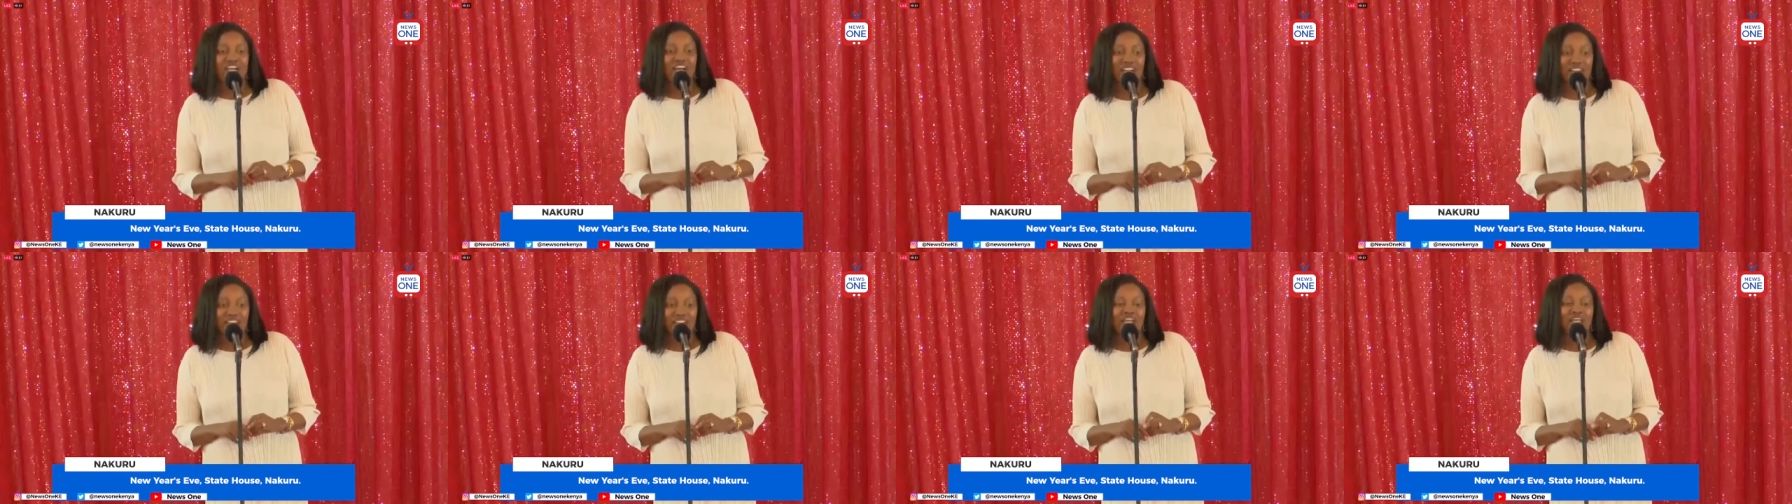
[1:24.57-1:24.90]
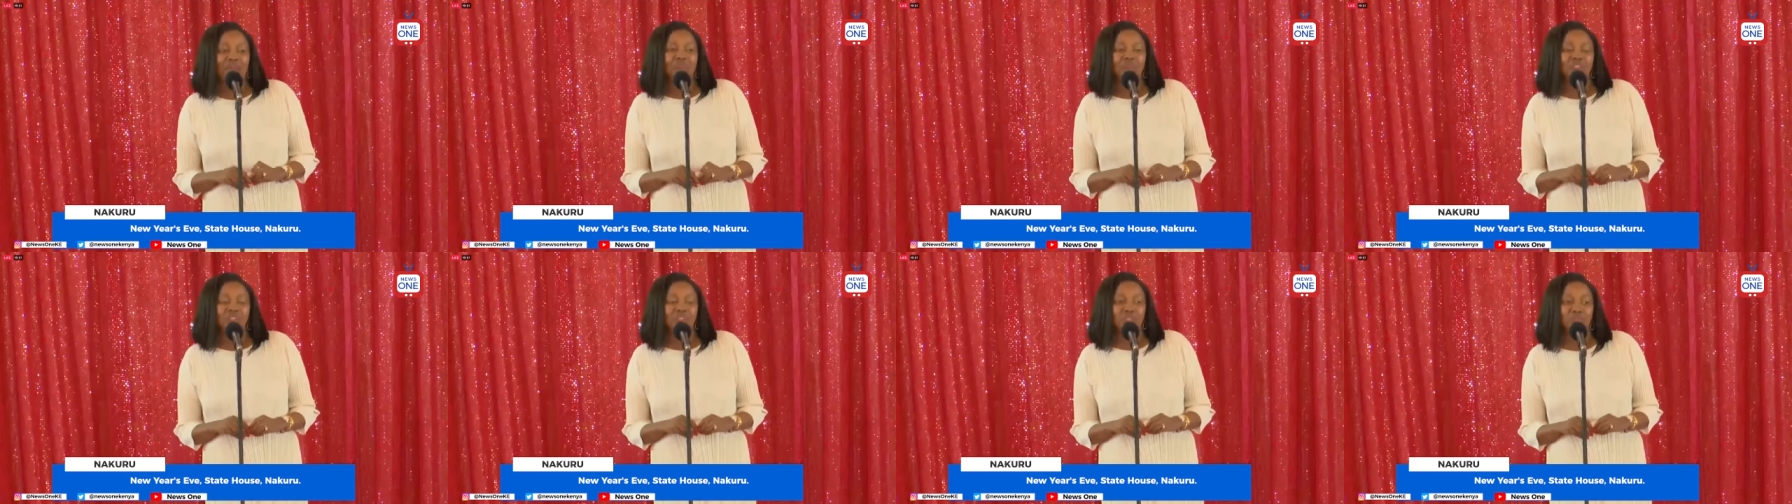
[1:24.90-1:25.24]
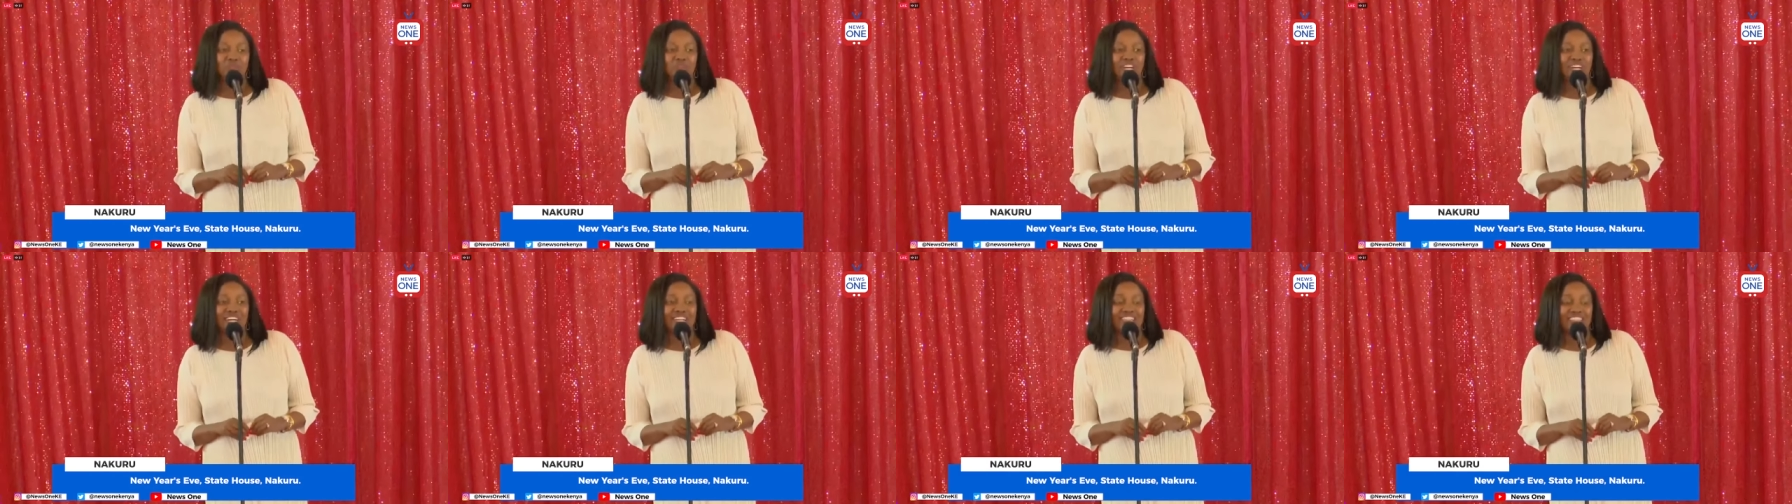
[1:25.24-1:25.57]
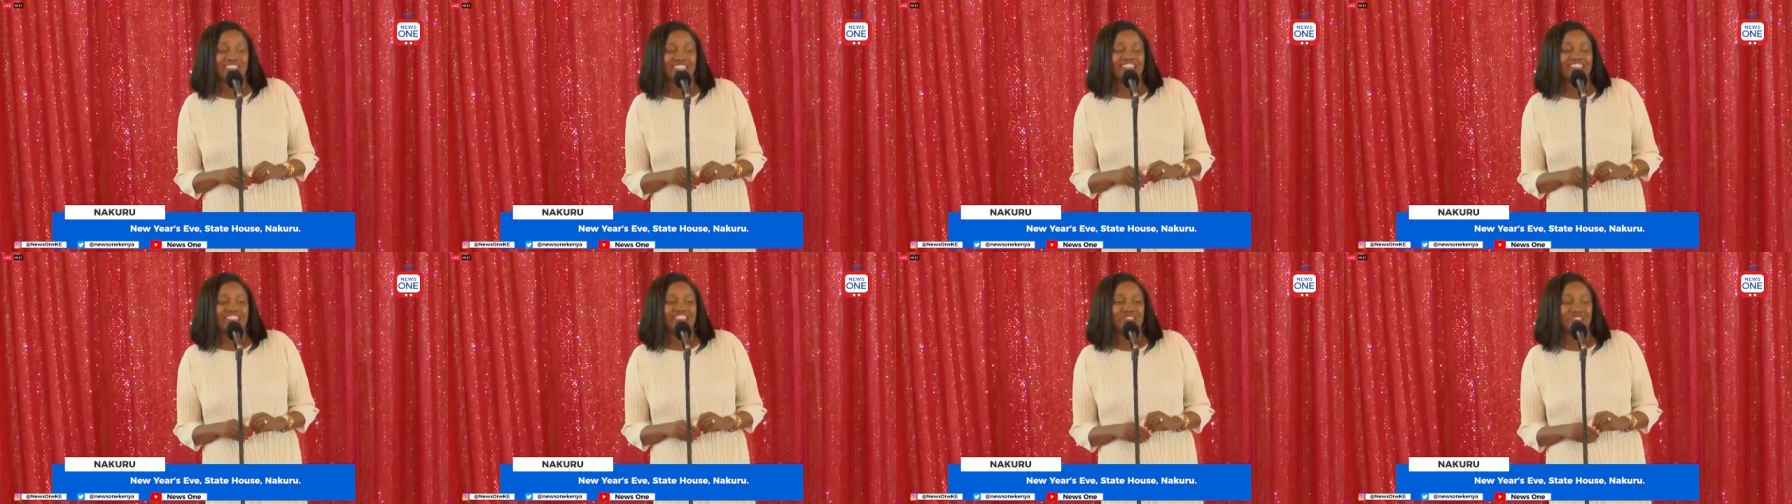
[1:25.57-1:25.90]
And I am sure
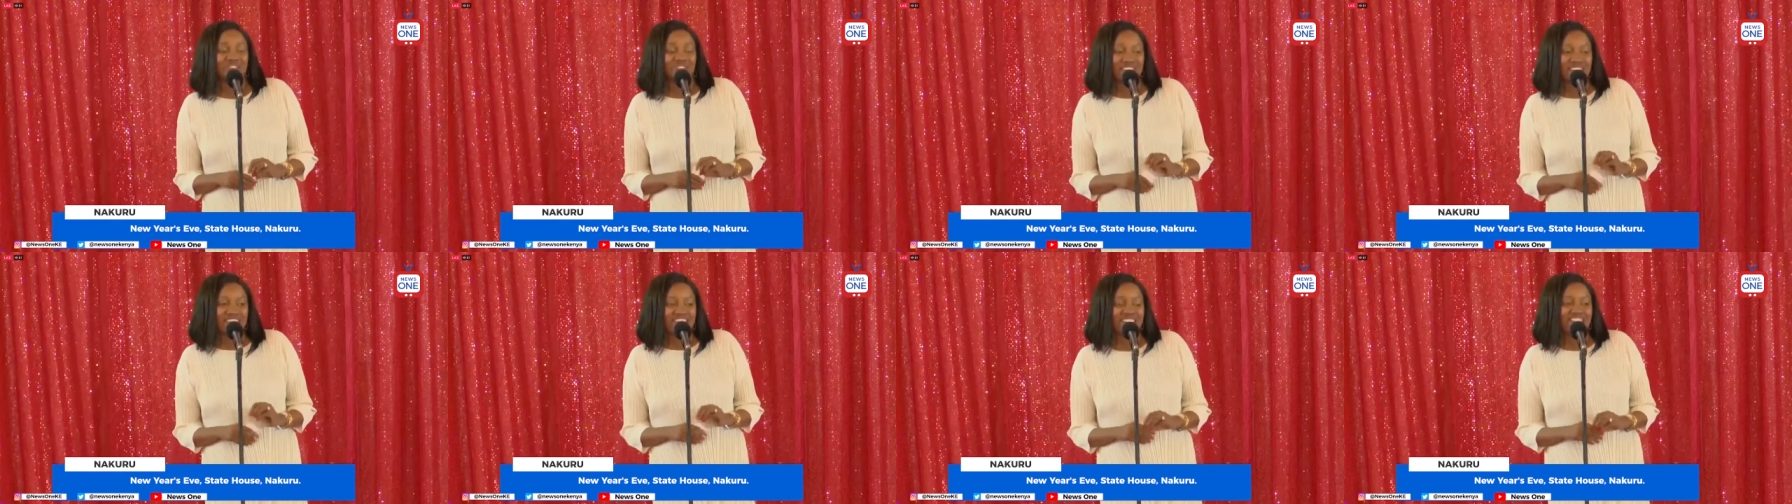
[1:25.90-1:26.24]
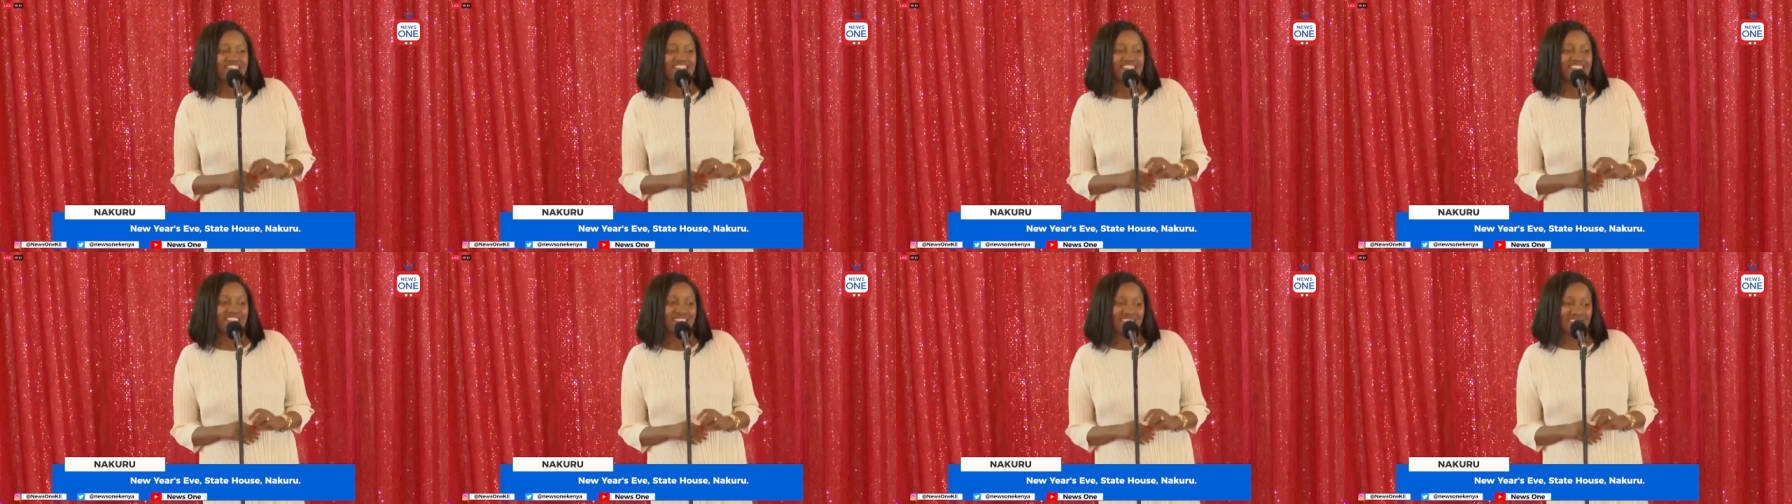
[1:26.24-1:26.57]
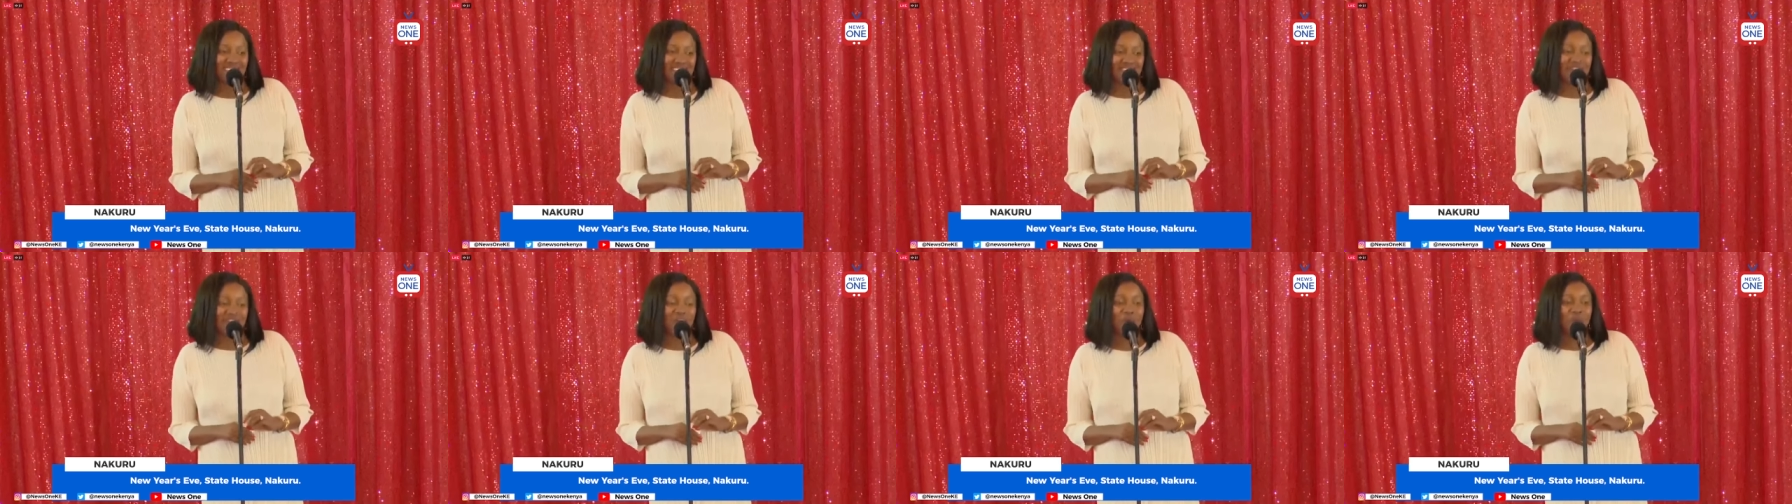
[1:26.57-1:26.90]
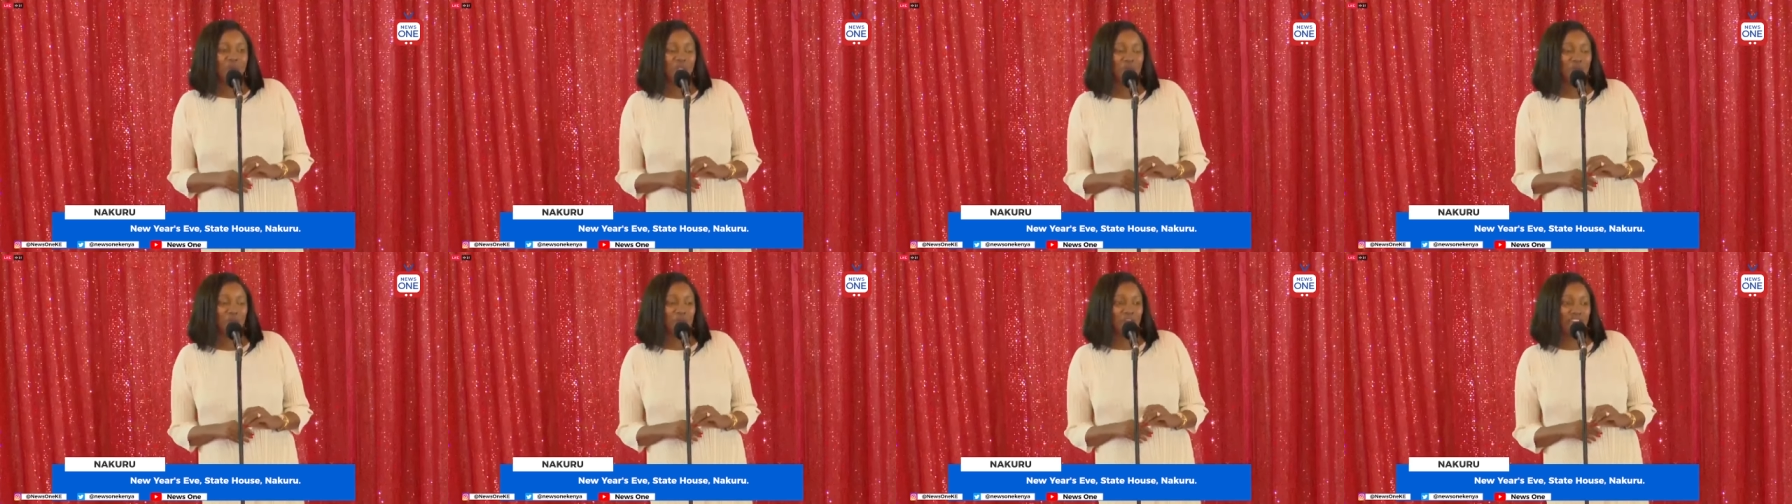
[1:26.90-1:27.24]
that great things
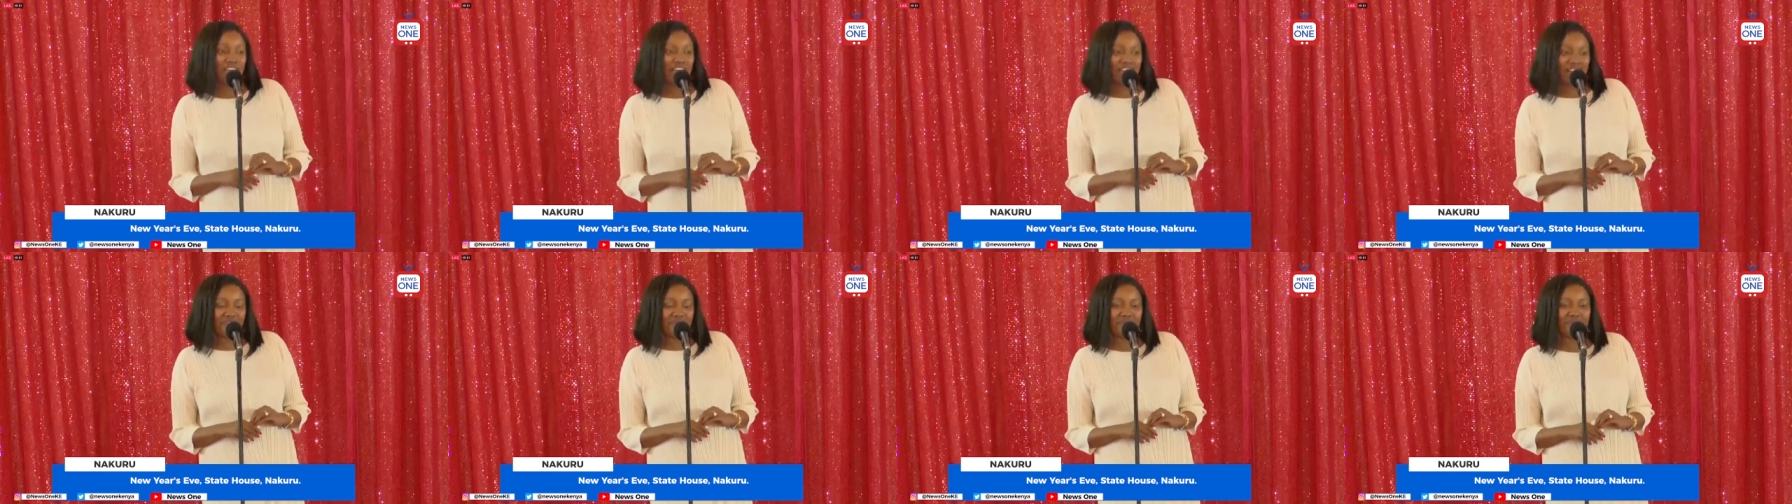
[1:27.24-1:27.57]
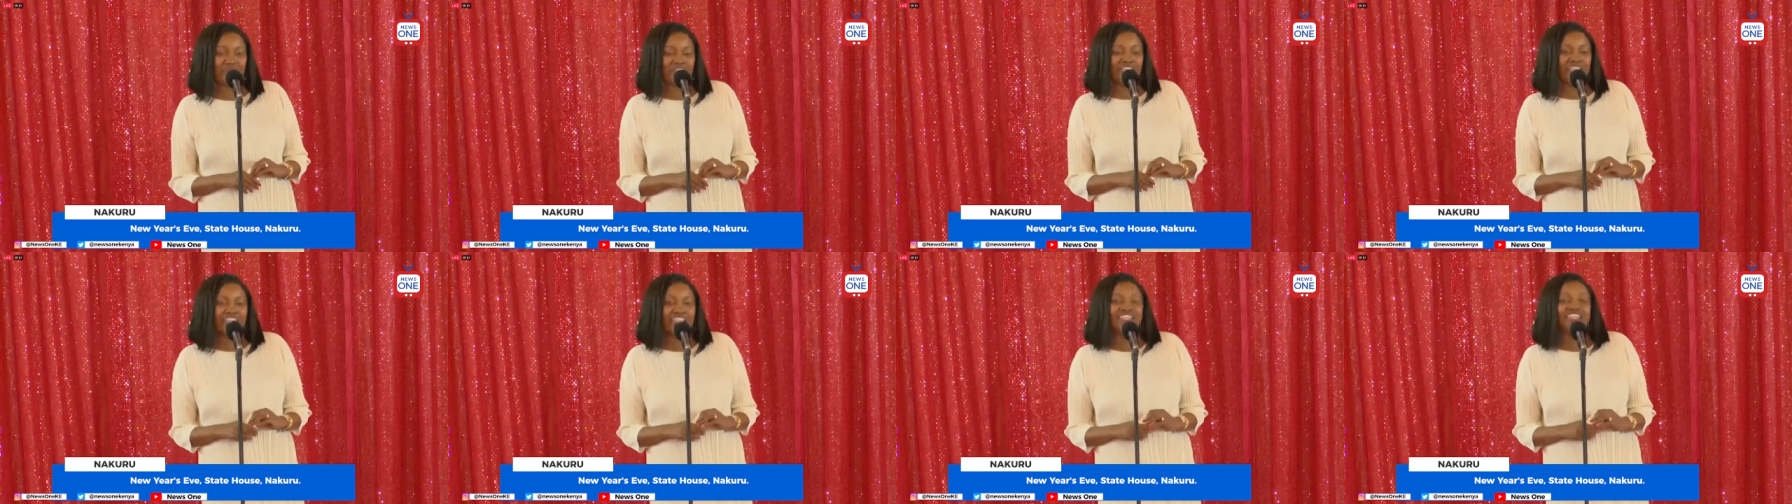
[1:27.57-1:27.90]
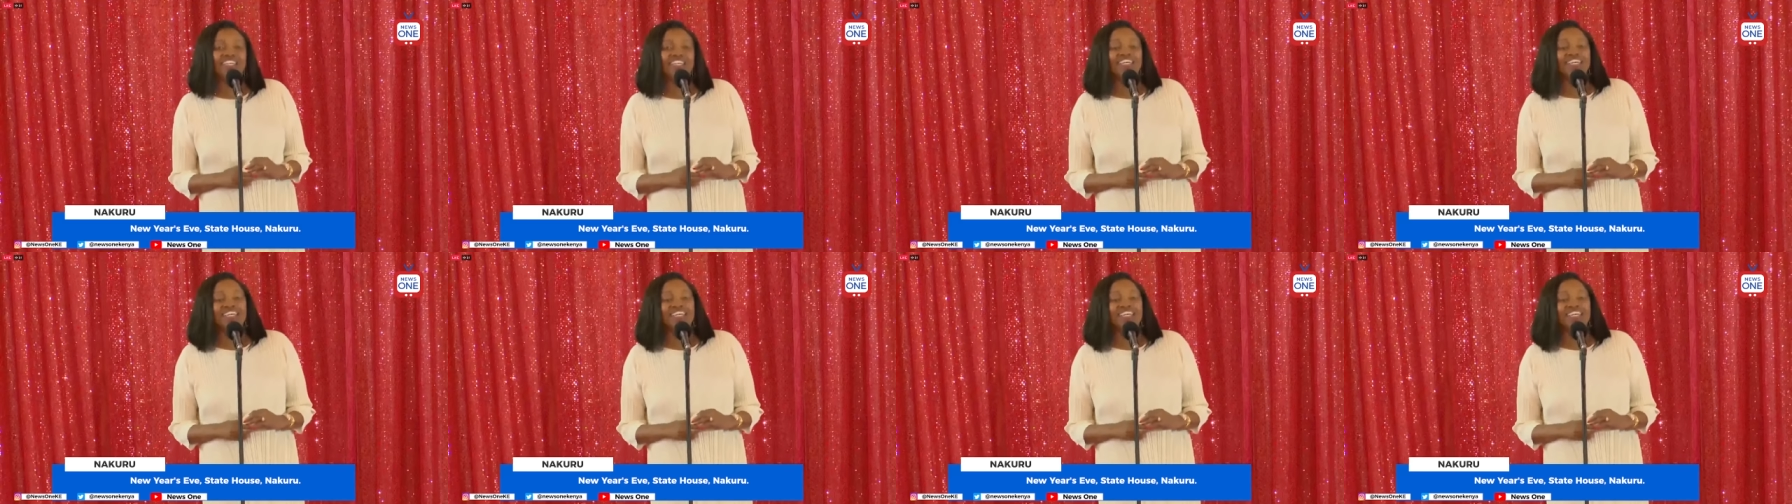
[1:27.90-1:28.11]
will be happening